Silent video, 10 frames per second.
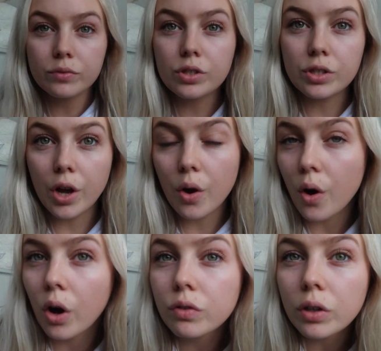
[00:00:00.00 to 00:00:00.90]
so
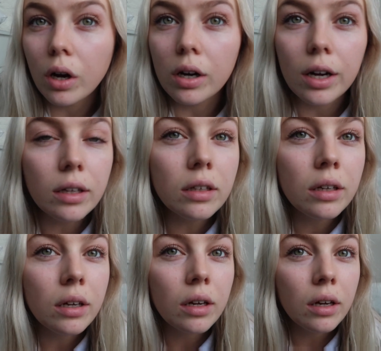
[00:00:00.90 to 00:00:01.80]
overall
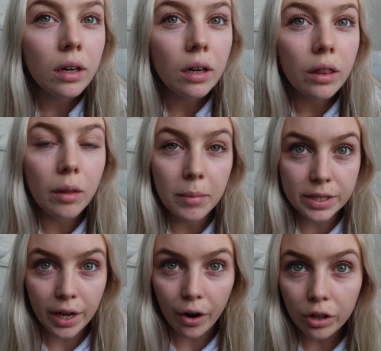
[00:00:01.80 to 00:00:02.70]
the
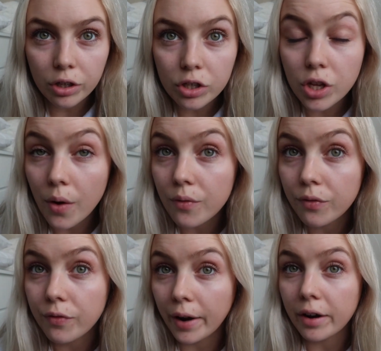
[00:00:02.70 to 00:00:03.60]
mascara looks
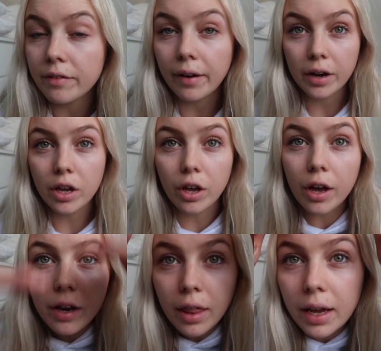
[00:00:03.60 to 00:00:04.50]
very, very
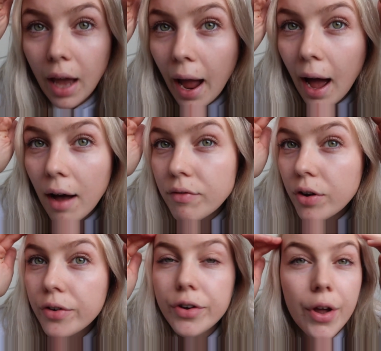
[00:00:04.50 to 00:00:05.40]
good. Like, I have
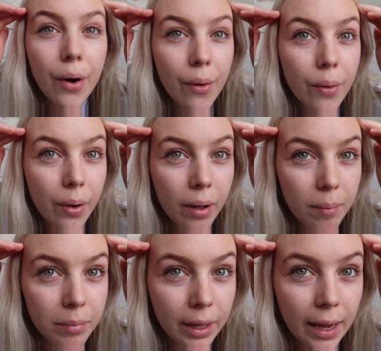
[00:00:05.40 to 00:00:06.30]
no
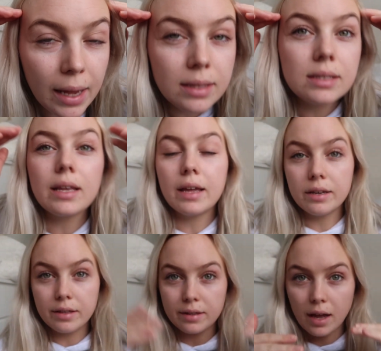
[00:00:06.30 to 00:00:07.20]
complaints.
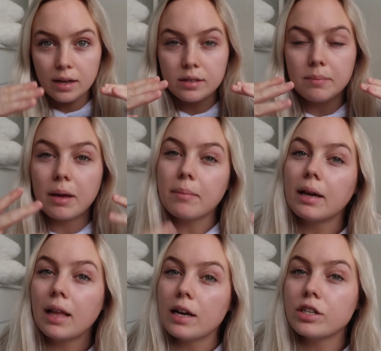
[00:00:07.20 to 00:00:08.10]
It does make my
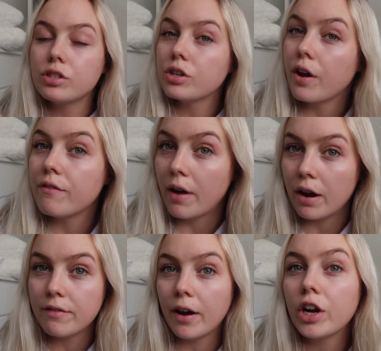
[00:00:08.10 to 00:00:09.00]
lashes look
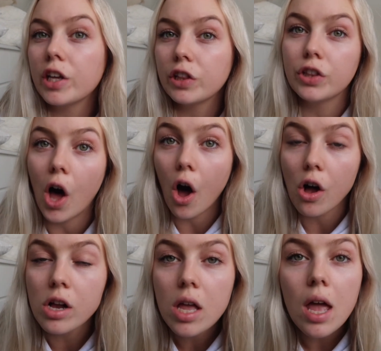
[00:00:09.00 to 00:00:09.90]
very, very
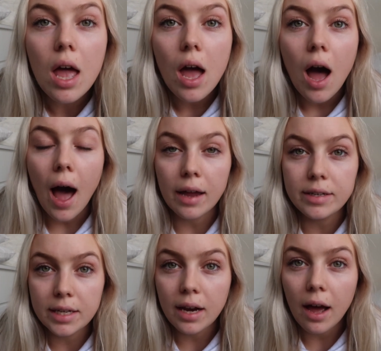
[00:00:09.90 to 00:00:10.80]
long. I
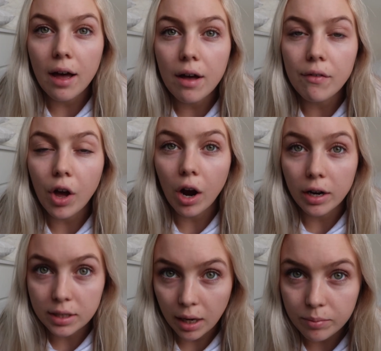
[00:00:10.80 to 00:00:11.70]
did have a
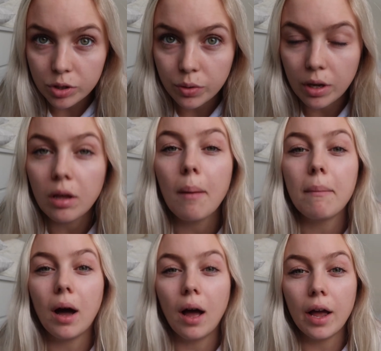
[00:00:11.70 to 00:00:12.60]
hard time doing
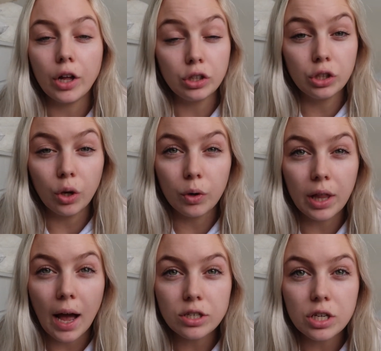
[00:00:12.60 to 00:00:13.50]
my lower
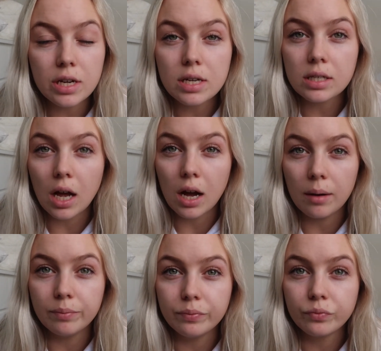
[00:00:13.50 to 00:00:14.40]
lashes.
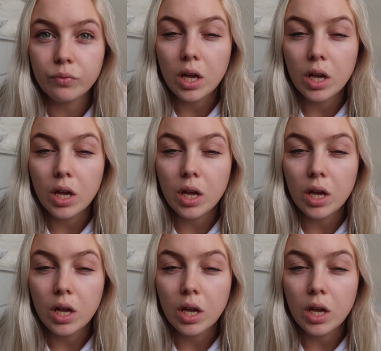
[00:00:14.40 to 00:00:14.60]
Um,